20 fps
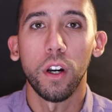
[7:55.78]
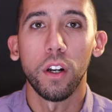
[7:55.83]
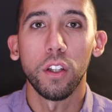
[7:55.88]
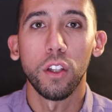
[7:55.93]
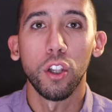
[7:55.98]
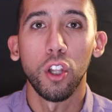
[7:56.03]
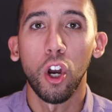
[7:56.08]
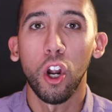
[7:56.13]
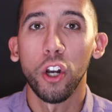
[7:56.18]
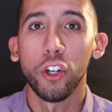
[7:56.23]

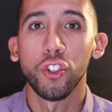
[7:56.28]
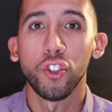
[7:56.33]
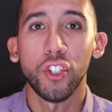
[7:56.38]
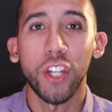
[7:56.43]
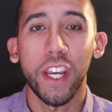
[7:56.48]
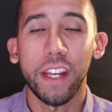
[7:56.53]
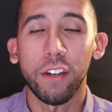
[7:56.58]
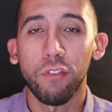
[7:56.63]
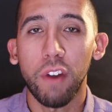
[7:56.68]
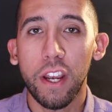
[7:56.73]
large
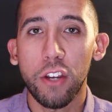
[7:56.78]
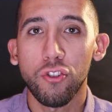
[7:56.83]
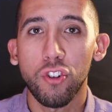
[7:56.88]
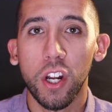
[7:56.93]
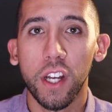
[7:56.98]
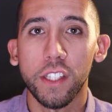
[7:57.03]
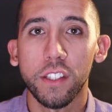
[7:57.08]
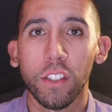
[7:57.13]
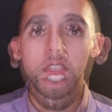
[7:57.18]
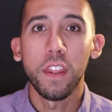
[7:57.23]
chain
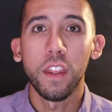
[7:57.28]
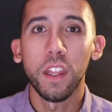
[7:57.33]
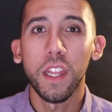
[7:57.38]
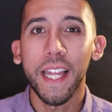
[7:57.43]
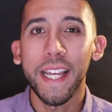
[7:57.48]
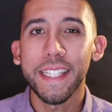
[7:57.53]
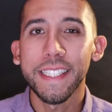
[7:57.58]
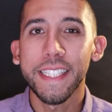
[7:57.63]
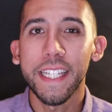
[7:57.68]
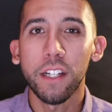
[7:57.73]
restaurants,
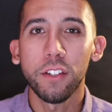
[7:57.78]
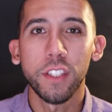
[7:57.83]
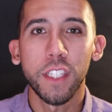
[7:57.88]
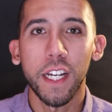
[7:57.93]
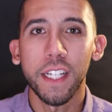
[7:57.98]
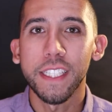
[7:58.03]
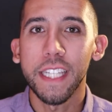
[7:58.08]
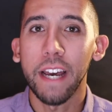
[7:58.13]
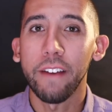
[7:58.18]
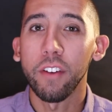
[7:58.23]
Lansdale
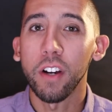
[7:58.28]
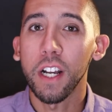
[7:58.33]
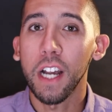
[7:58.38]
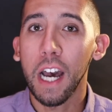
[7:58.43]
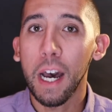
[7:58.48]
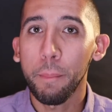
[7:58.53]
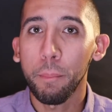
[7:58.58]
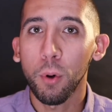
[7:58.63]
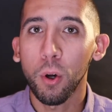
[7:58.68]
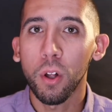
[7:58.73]
does have a
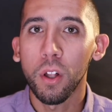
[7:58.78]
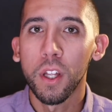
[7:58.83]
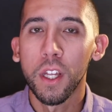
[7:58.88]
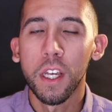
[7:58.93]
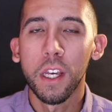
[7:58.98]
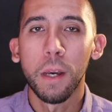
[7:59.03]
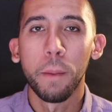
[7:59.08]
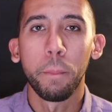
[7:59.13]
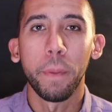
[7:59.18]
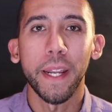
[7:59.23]
couple,
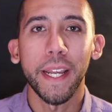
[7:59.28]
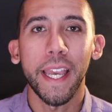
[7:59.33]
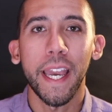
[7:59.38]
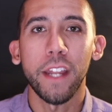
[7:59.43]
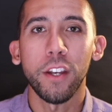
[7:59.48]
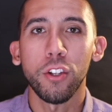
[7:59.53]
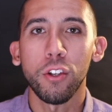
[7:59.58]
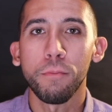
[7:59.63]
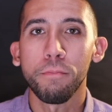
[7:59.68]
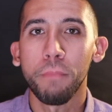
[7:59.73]
but
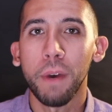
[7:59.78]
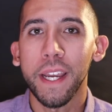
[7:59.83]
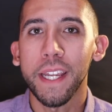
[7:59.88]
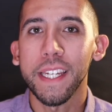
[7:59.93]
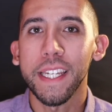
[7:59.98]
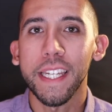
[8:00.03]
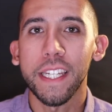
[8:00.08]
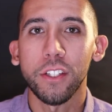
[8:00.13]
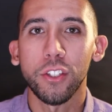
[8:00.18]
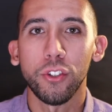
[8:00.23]
again, you might
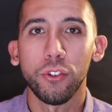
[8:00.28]
need to